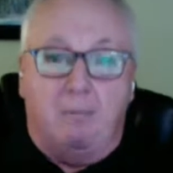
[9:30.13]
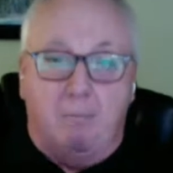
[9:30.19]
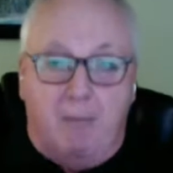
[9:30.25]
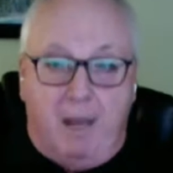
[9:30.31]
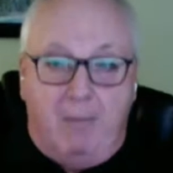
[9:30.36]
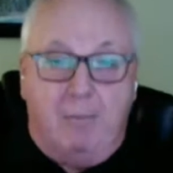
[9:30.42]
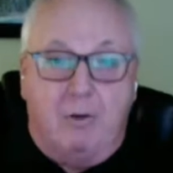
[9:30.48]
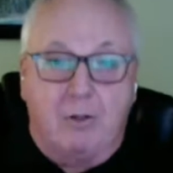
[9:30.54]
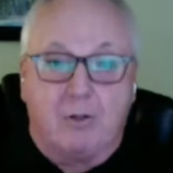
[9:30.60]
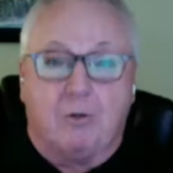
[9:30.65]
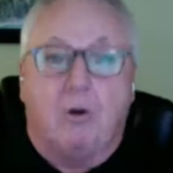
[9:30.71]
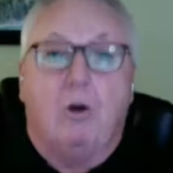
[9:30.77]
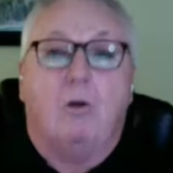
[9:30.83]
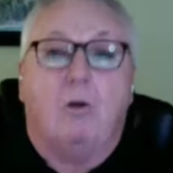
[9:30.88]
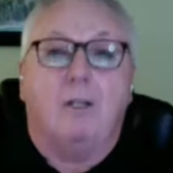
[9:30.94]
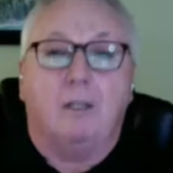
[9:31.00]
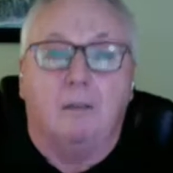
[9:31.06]
Members
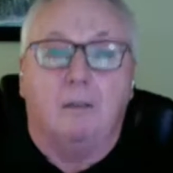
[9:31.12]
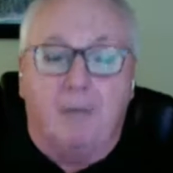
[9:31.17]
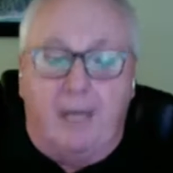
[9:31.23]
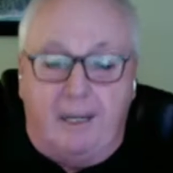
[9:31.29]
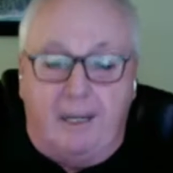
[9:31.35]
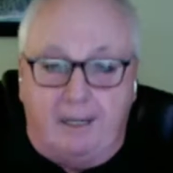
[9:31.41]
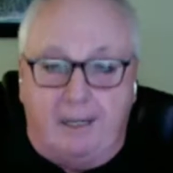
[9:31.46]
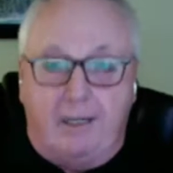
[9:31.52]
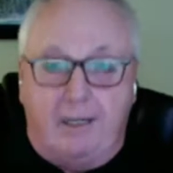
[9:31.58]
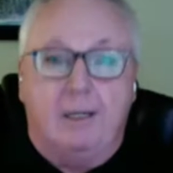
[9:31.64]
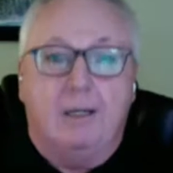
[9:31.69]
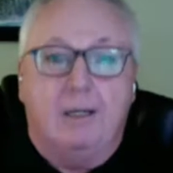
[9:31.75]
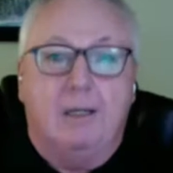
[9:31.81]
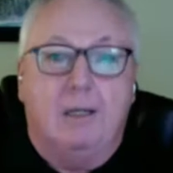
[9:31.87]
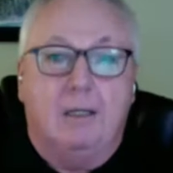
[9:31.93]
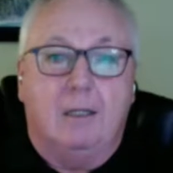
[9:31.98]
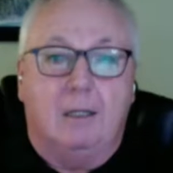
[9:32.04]
are all independent,
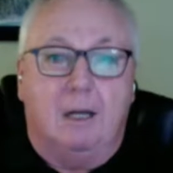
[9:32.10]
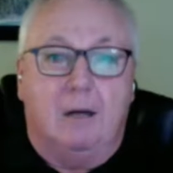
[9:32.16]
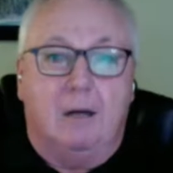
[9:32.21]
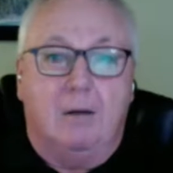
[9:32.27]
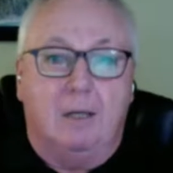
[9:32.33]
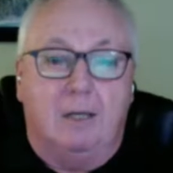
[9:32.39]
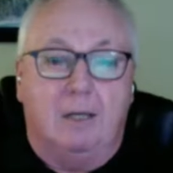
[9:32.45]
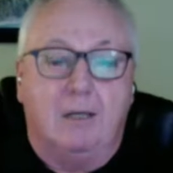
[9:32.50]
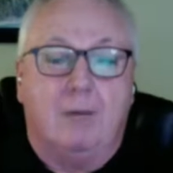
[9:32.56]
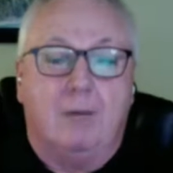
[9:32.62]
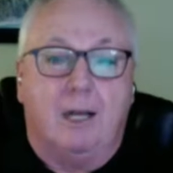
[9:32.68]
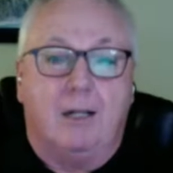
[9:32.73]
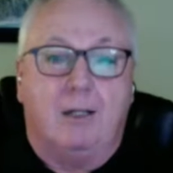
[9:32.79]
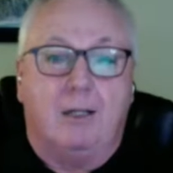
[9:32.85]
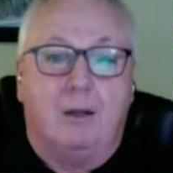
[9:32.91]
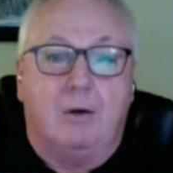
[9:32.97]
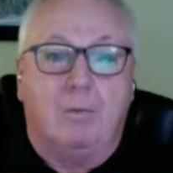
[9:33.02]

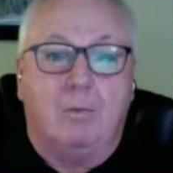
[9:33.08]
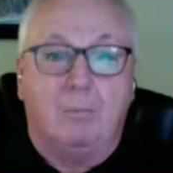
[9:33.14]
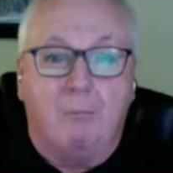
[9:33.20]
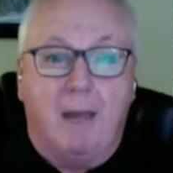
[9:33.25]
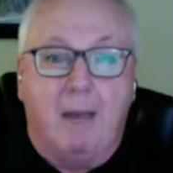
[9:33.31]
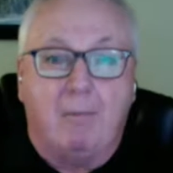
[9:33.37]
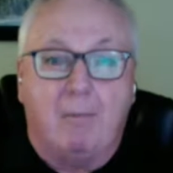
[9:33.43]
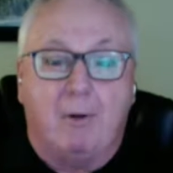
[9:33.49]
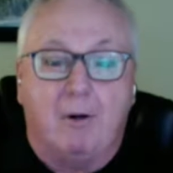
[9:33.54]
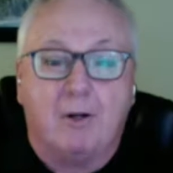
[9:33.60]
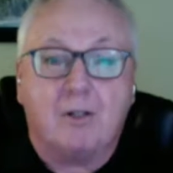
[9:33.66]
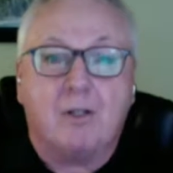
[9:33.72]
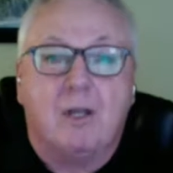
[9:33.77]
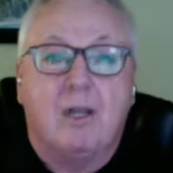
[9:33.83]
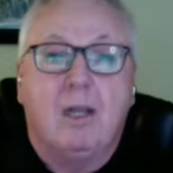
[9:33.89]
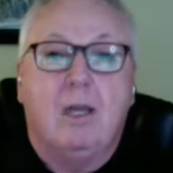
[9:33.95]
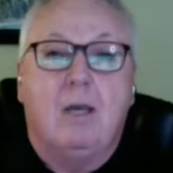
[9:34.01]
independently owned
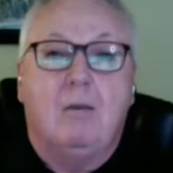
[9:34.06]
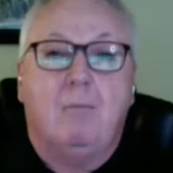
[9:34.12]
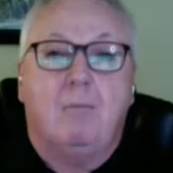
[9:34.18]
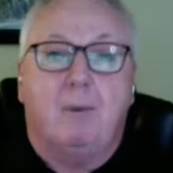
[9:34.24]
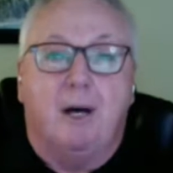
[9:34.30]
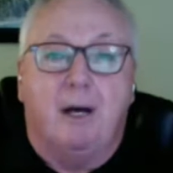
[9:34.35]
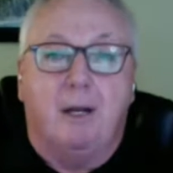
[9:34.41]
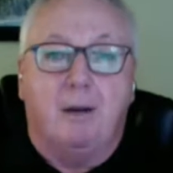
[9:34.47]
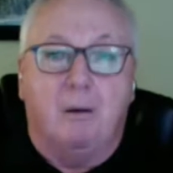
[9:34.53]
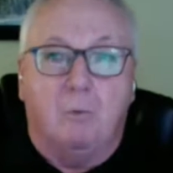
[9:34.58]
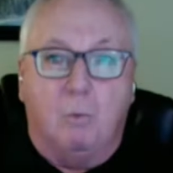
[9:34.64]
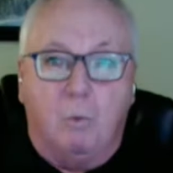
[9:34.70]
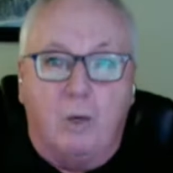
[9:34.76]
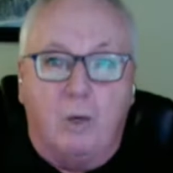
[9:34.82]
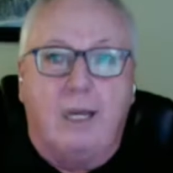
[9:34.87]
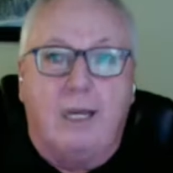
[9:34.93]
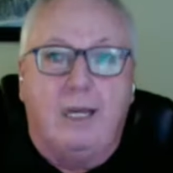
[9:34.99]
members, but
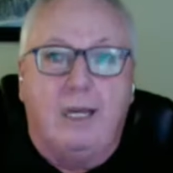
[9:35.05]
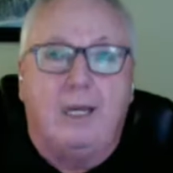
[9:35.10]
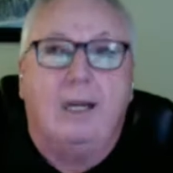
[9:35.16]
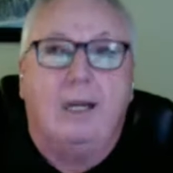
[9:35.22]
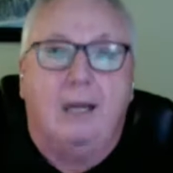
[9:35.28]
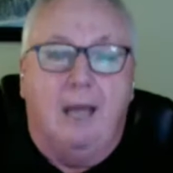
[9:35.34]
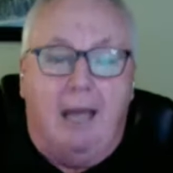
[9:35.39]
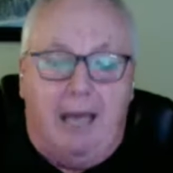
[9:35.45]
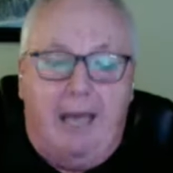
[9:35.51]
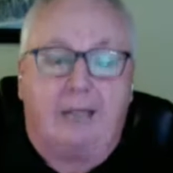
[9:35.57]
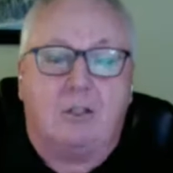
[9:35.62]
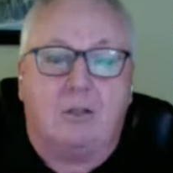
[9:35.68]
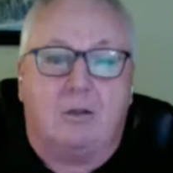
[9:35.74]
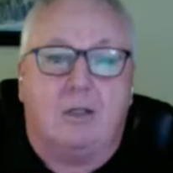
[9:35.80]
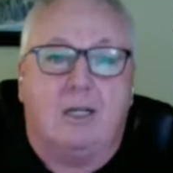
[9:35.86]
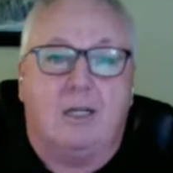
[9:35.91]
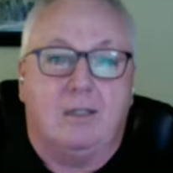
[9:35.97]
we
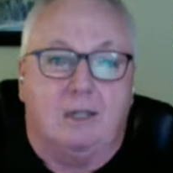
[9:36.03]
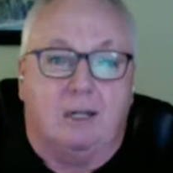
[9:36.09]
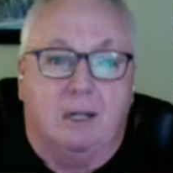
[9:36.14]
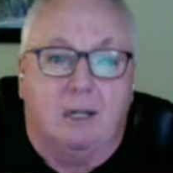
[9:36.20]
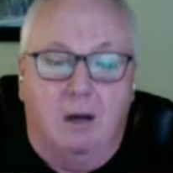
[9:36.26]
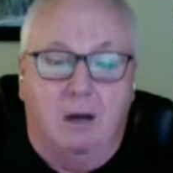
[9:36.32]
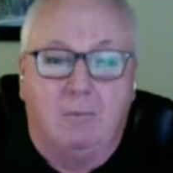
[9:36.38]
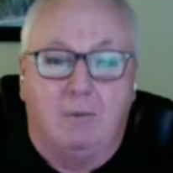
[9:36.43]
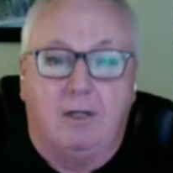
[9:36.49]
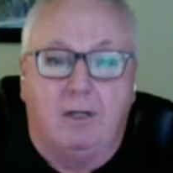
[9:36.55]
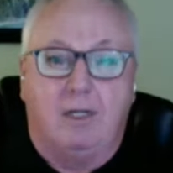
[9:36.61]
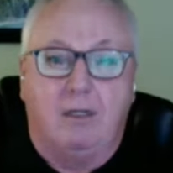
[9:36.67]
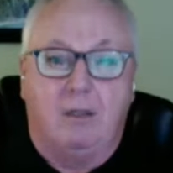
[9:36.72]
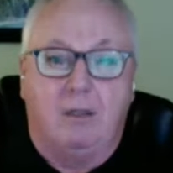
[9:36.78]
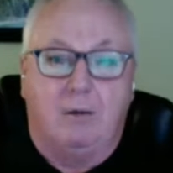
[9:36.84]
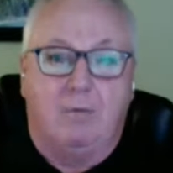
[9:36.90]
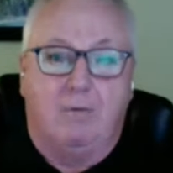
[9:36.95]
actually, as a
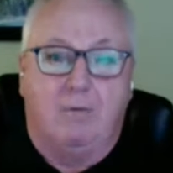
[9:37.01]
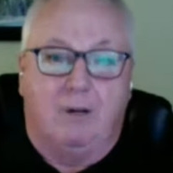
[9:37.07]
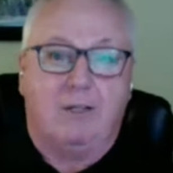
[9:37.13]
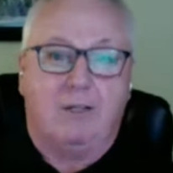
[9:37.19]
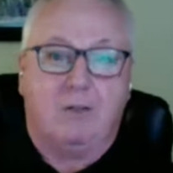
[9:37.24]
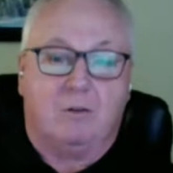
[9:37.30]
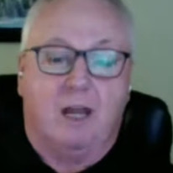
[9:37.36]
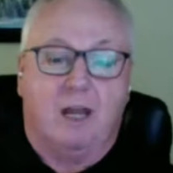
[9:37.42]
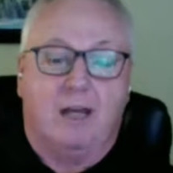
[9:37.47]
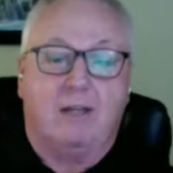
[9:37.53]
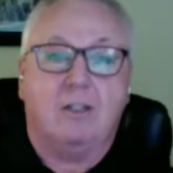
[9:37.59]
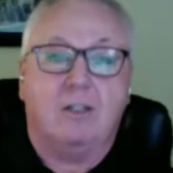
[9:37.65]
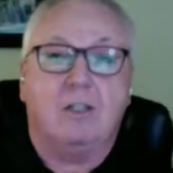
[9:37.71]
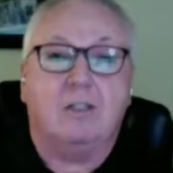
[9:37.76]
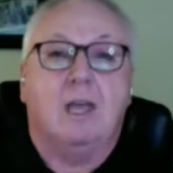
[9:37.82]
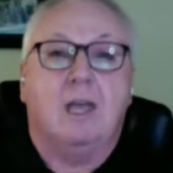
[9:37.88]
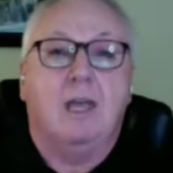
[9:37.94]
company, Unified
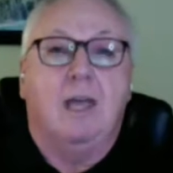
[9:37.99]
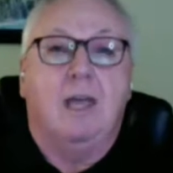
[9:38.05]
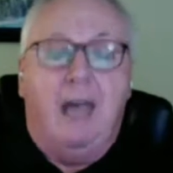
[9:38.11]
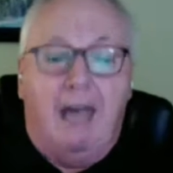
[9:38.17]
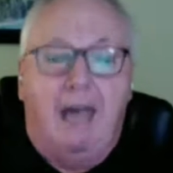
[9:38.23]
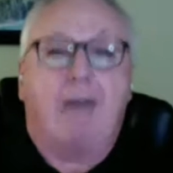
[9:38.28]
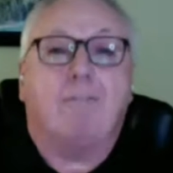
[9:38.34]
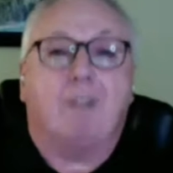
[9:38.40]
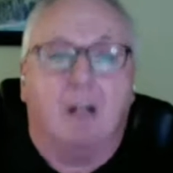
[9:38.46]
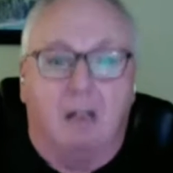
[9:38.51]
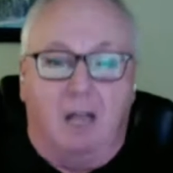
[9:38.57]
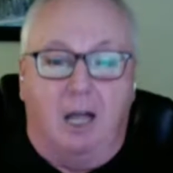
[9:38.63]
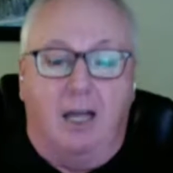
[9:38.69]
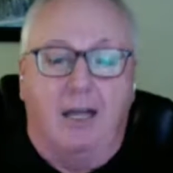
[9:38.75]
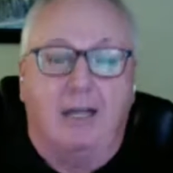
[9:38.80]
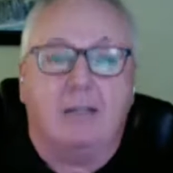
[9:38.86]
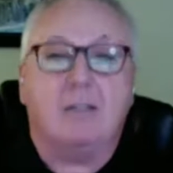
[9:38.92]
Strategies, have
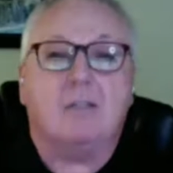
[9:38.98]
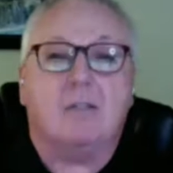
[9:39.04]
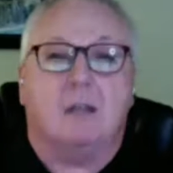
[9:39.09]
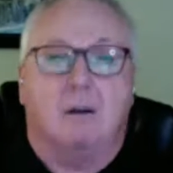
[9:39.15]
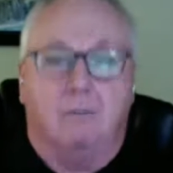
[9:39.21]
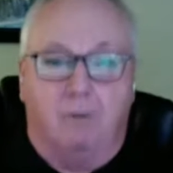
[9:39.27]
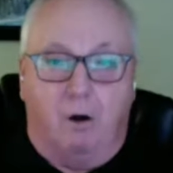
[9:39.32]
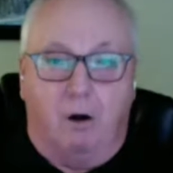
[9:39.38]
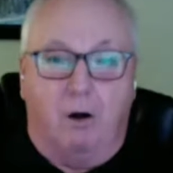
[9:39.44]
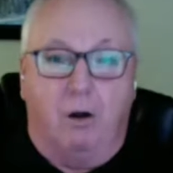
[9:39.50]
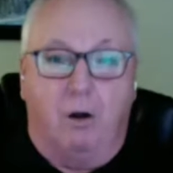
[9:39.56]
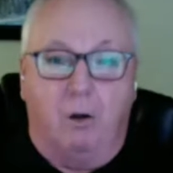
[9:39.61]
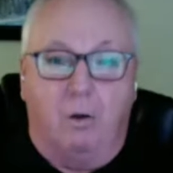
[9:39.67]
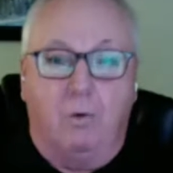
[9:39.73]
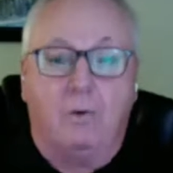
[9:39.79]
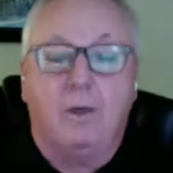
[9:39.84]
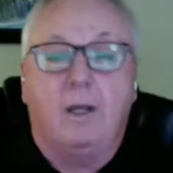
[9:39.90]
clients of our
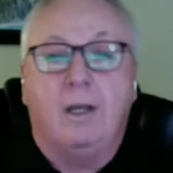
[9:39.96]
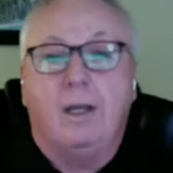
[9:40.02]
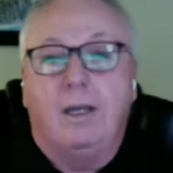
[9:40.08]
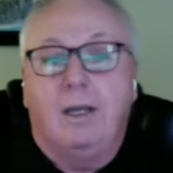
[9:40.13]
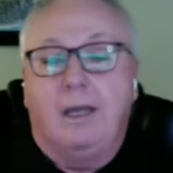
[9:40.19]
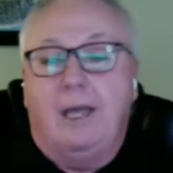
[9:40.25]
own.